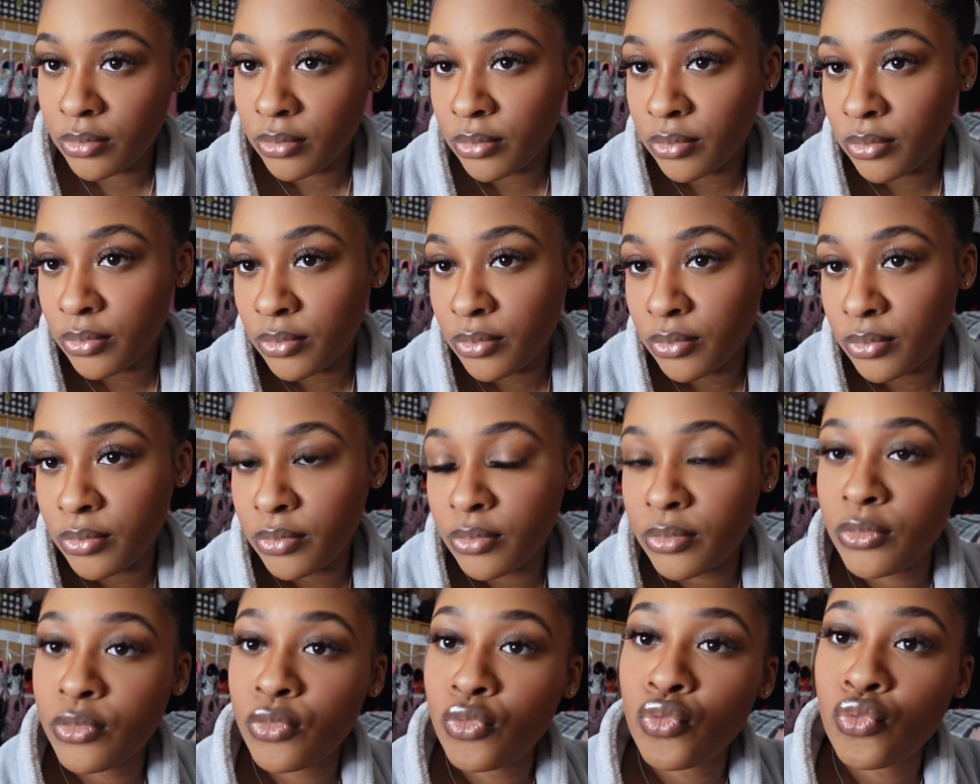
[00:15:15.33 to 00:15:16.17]

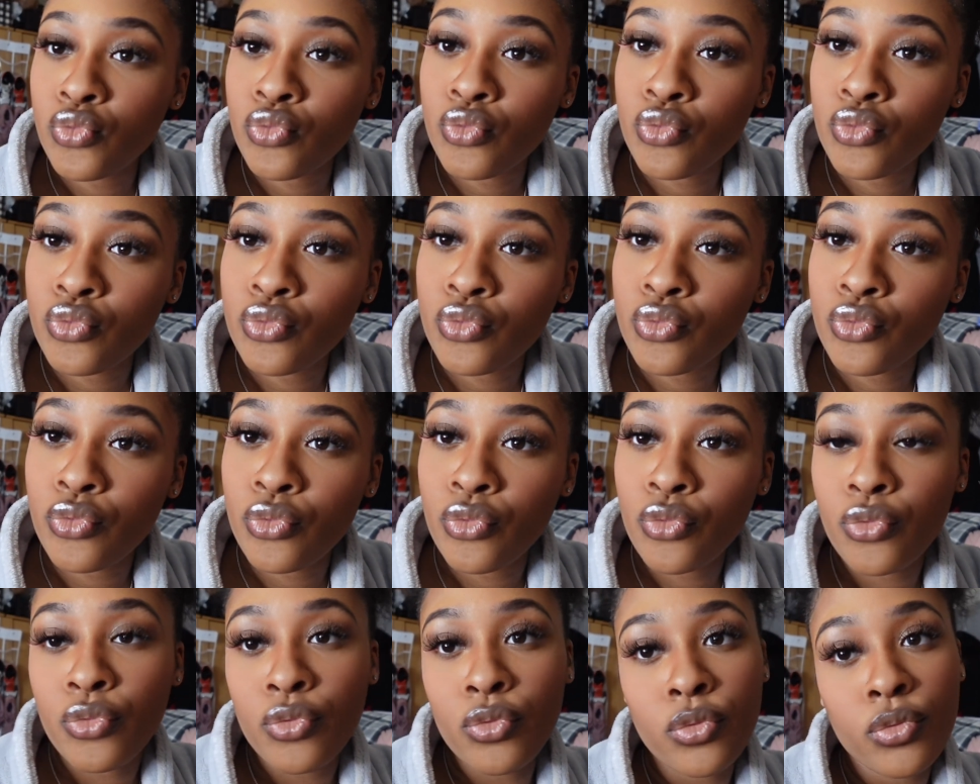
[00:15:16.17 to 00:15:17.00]

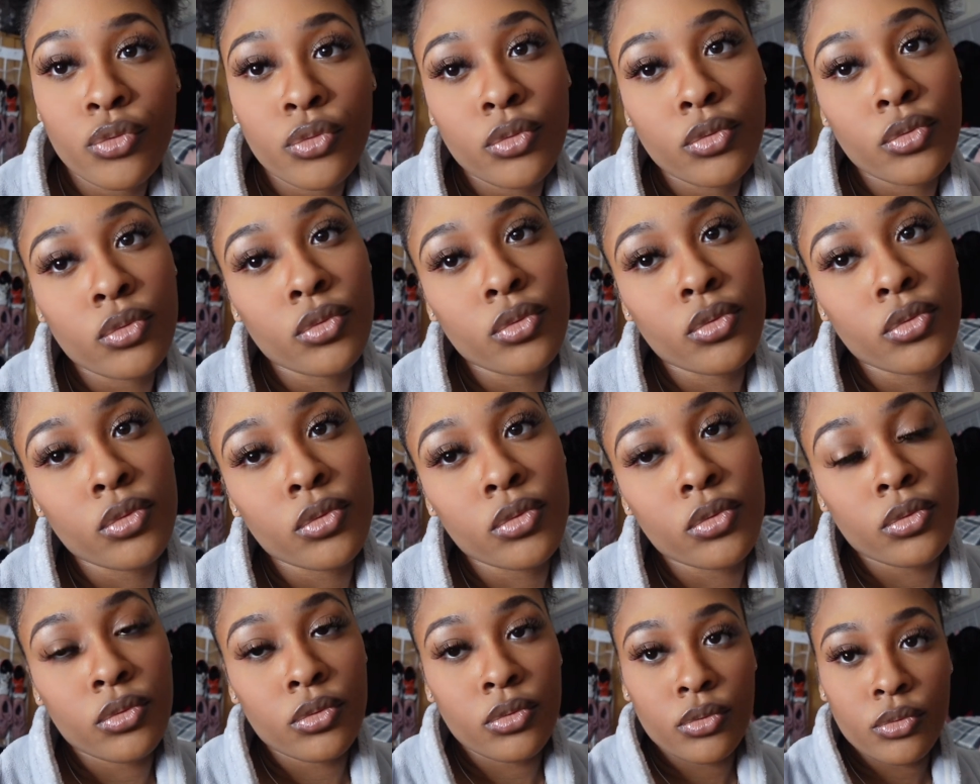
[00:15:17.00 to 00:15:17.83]

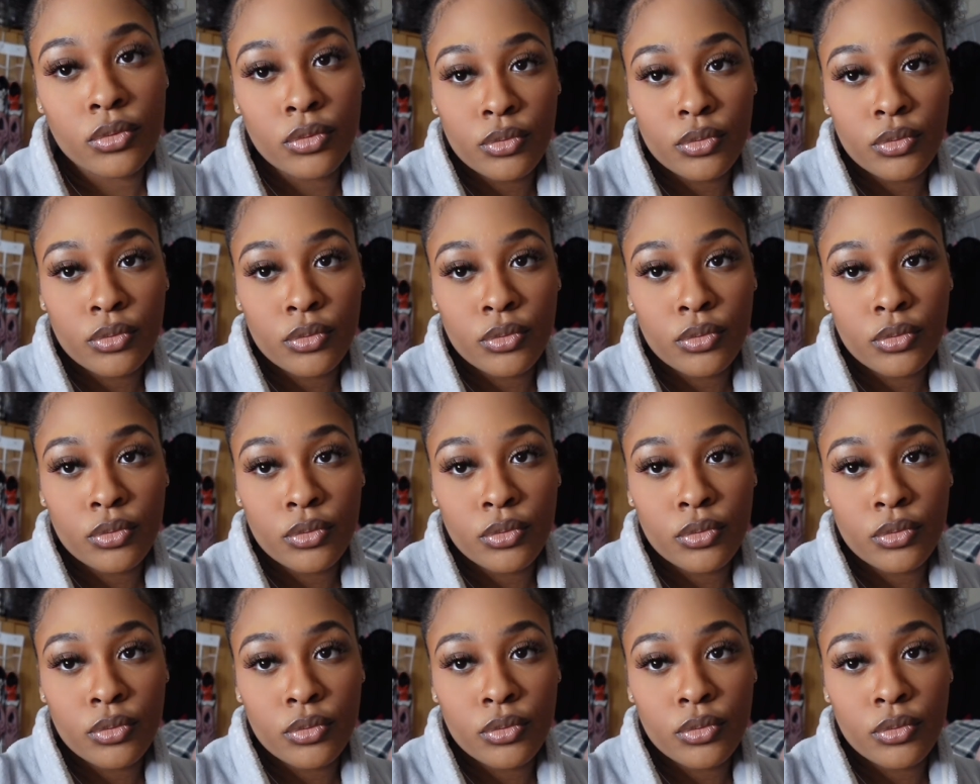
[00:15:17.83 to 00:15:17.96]
[no speech]